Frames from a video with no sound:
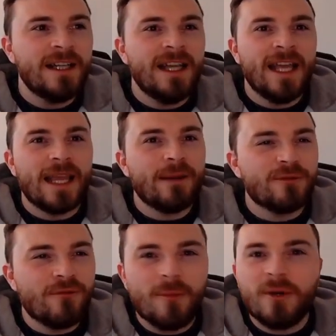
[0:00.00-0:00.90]
he was
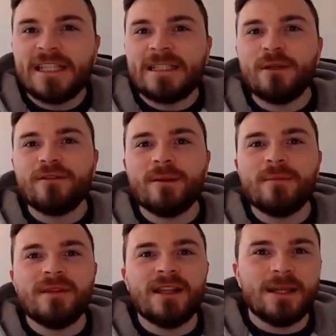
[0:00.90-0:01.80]
reminding me of him
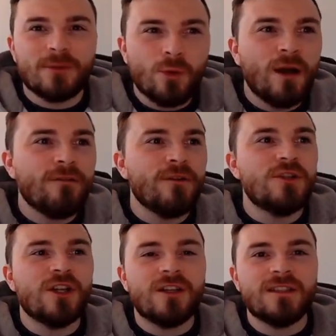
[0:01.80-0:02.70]
that there was quite a few
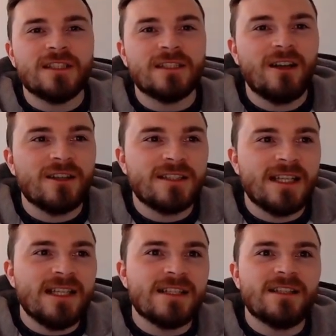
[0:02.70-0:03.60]
chances last
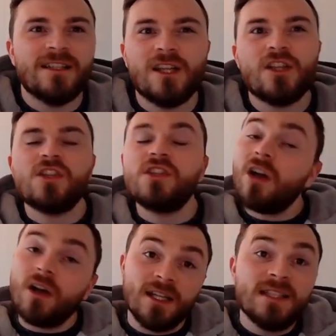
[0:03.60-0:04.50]
season and the
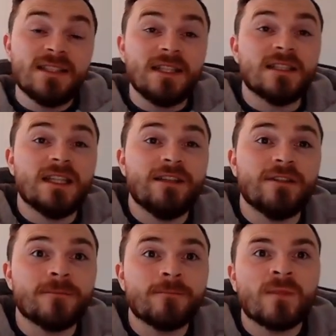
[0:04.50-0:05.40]
start of this season
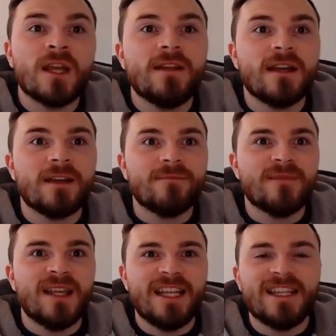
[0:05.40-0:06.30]
even that
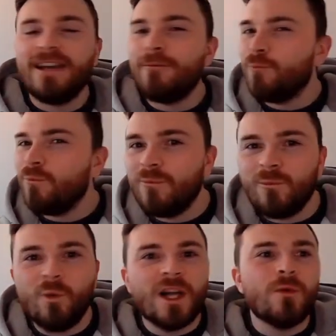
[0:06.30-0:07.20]
he'd get
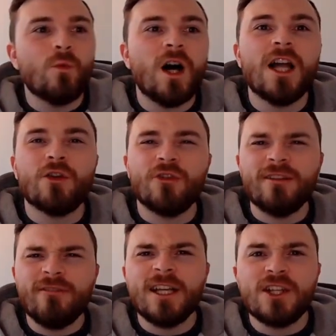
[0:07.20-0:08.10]
one-on-one or in a
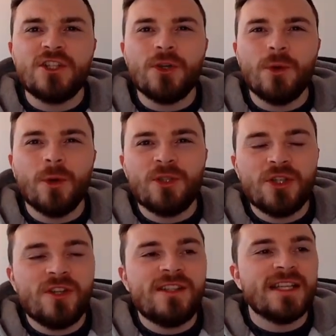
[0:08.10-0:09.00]
really good shooting
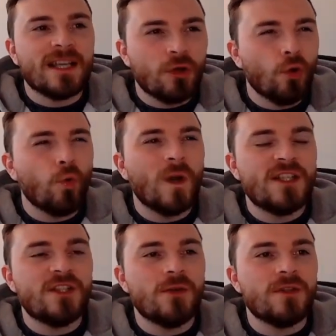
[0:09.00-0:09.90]
opportunity and always
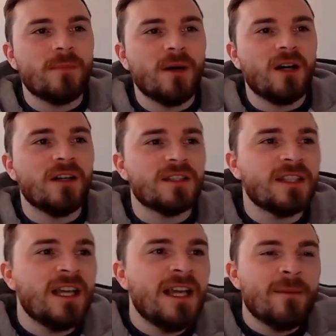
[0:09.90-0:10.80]
choose the pass.
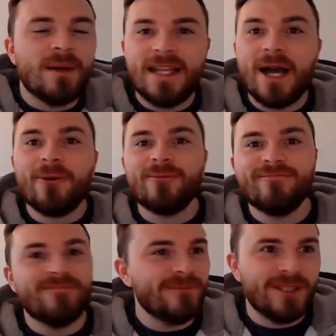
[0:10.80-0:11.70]
But now
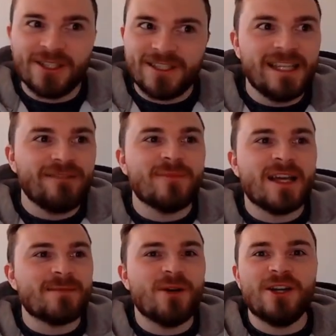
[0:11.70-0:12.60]
you could see from that
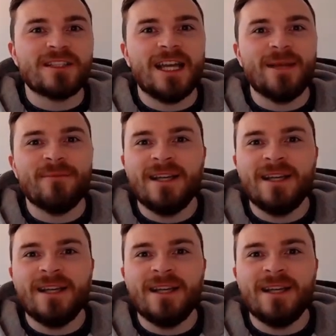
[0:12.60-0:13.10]
Spurs game,